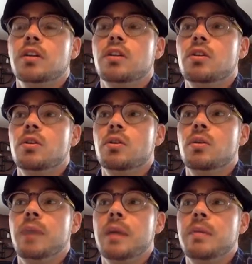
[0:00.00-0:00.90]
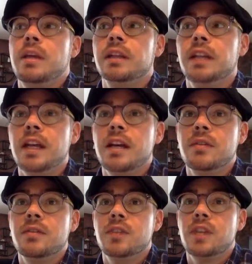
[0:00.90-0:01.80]
who maybe
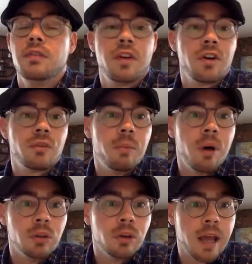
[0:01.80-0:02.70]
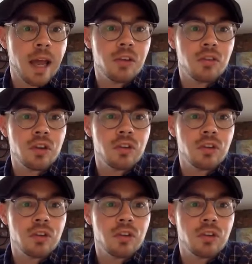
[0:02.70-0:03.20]
lives in a very remote location,